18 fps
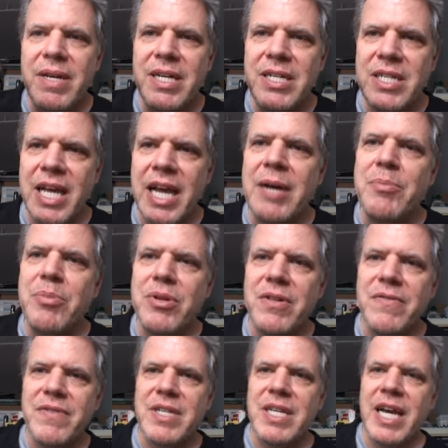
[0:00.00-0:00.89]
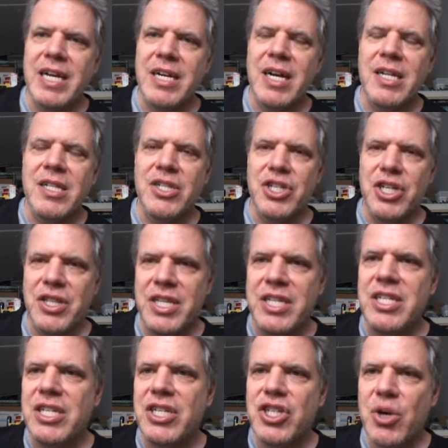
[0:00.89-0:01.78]
example of the technology.
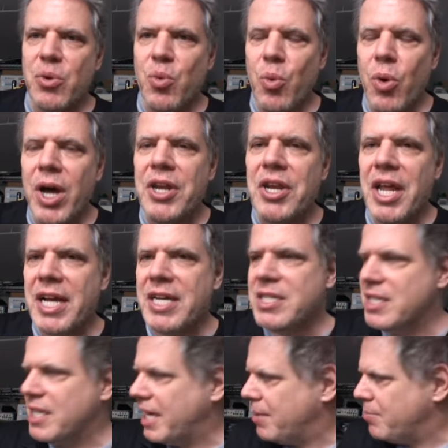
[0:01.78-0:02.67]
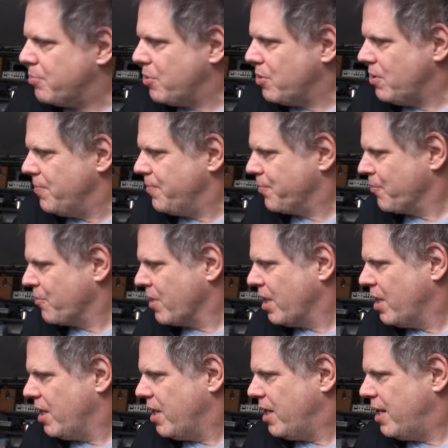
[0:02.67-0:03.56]
This is one example
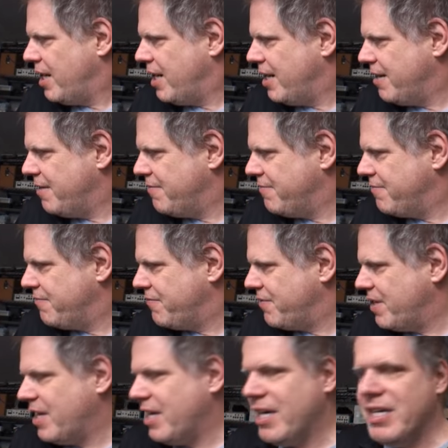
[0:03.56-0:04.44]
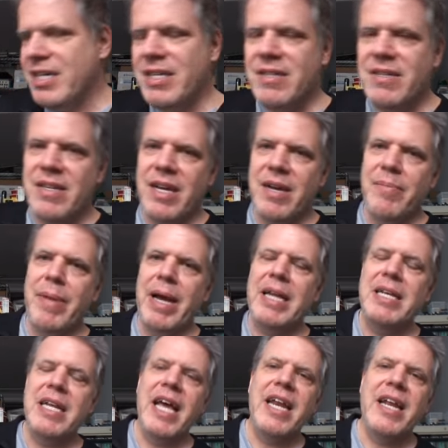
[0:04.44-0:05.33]
of
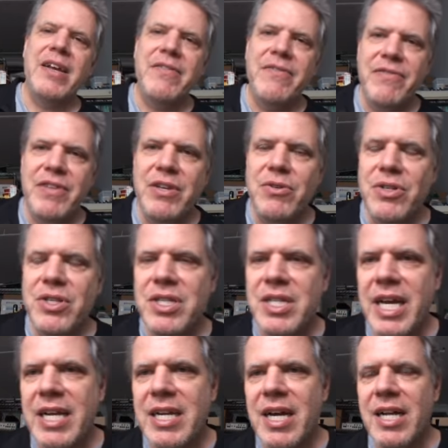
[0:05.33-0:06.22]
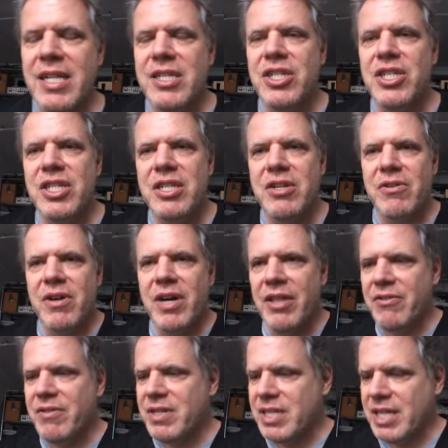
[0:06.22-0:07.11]
magnetic field technology. There are
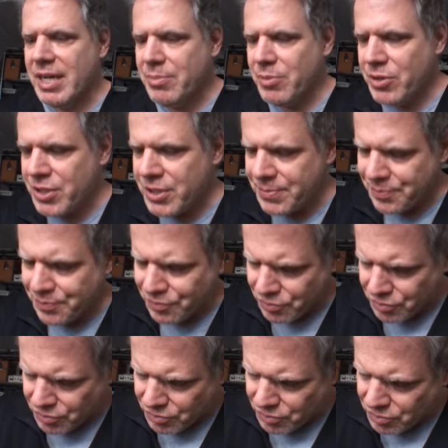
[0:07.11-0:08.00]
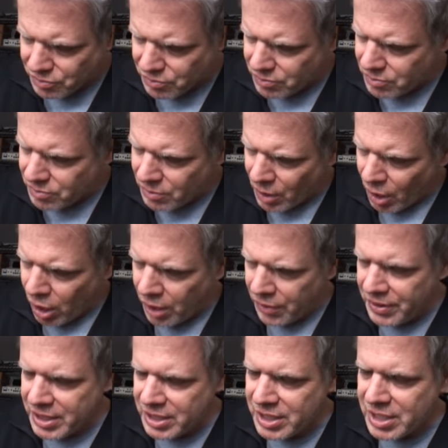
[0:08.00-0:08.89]
other examples.
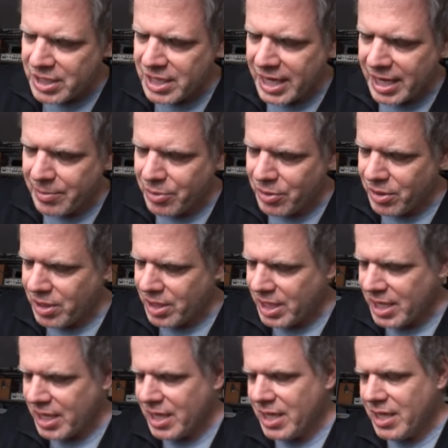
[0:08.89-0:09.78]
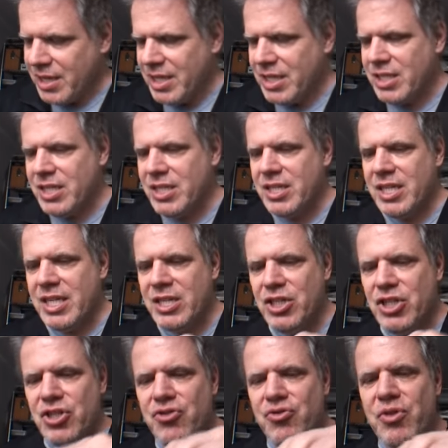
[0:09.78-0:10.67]
On this example, this is
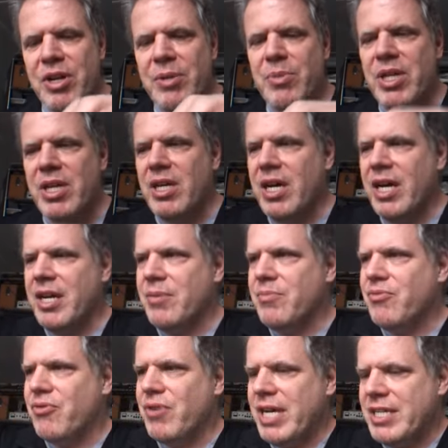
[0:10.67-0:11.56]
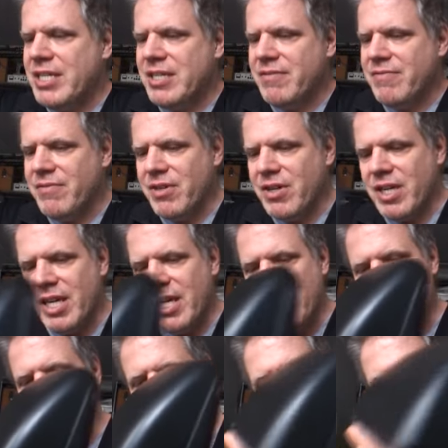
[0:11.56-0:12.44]
extremely unimpressive
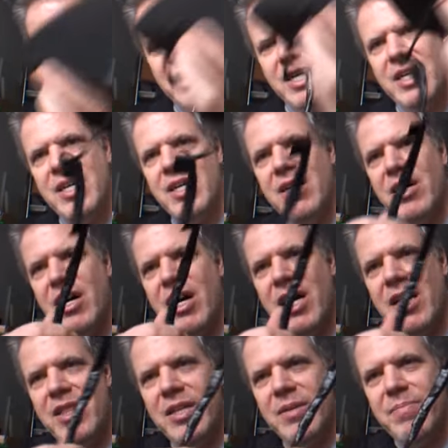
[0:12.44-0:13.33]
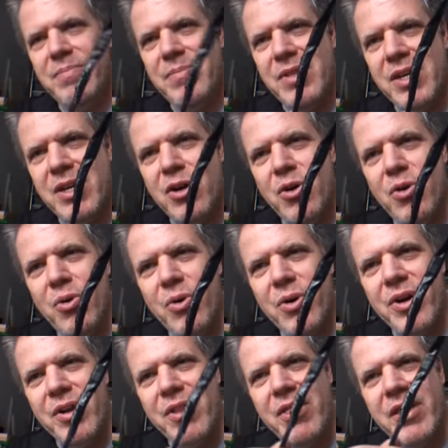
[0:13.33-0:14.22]
looking, but on the
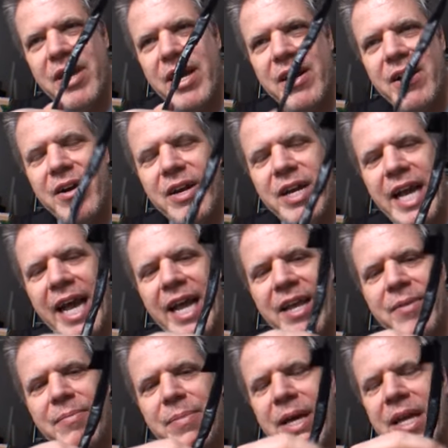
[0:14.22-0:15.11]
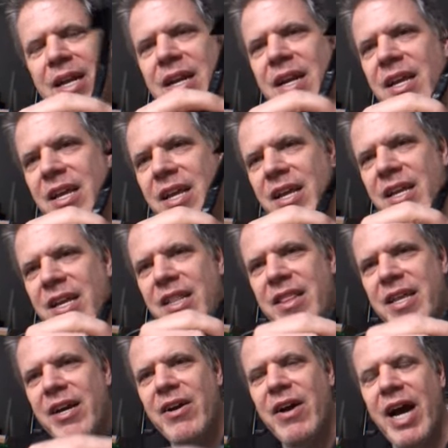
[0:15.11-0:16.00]
cord there, embedded
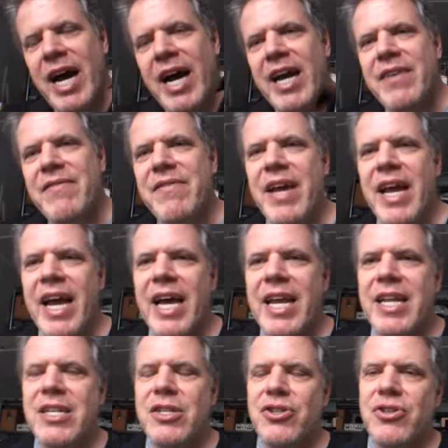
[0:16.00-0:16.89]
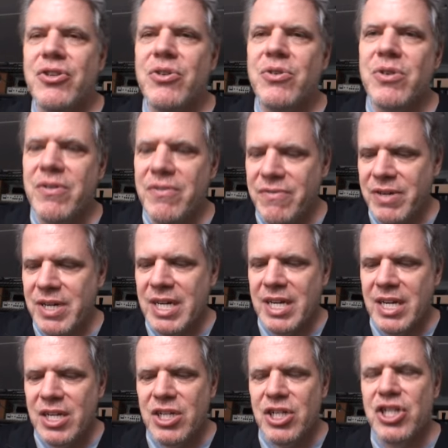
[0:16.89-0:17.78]
in there, I've added 2 of
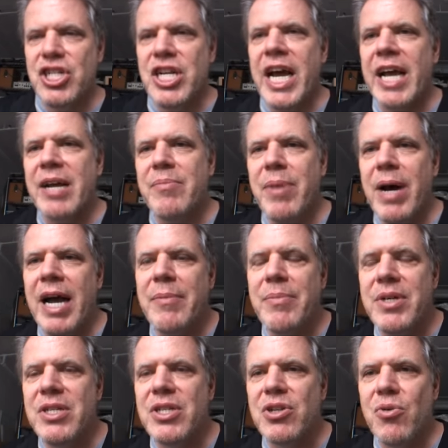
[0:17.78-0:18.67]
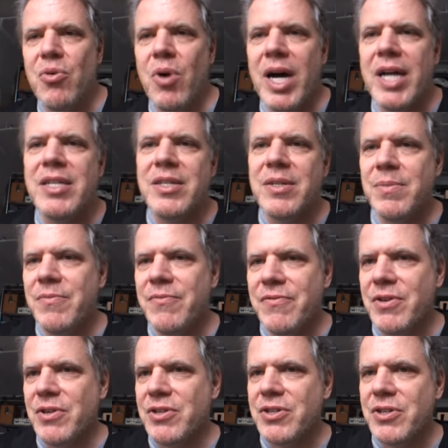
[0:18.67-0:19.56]
Jack Bybee's quantum
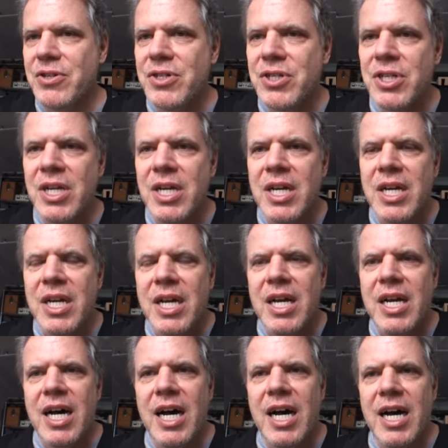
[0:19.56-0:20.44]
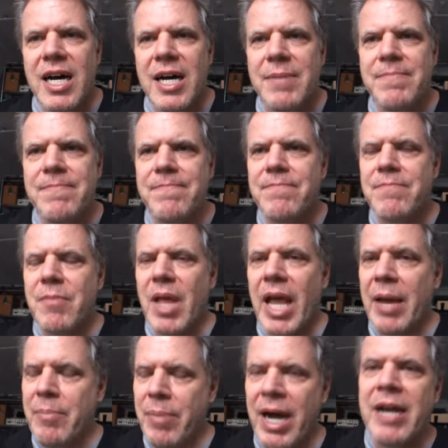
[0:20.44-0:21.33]
filters.
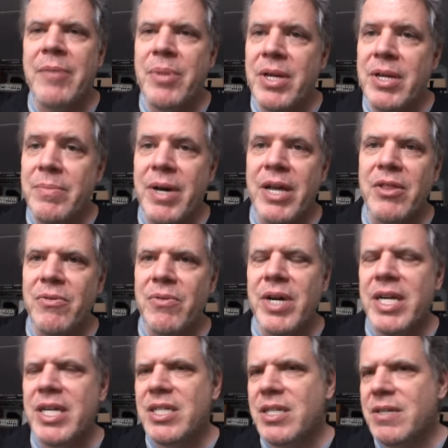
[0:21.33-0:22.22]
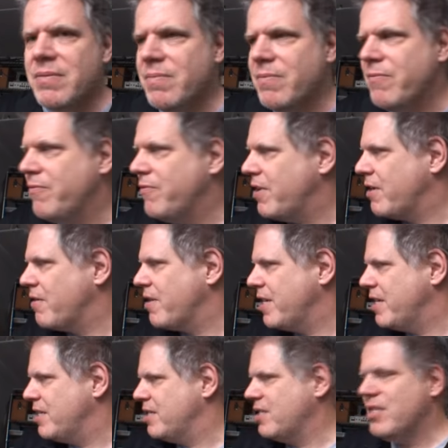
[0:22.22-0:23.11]
And Bybee, by the way, is a
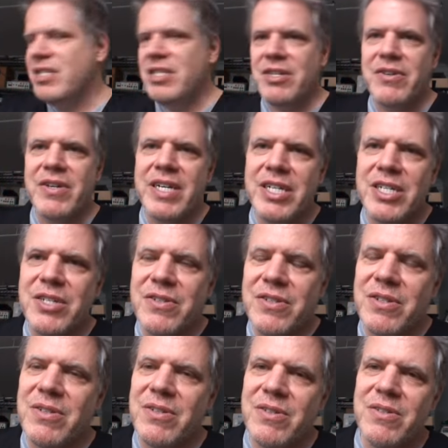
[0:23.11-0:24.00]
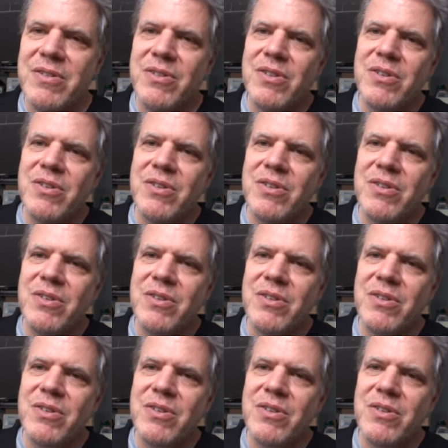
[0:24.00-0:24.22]
very serious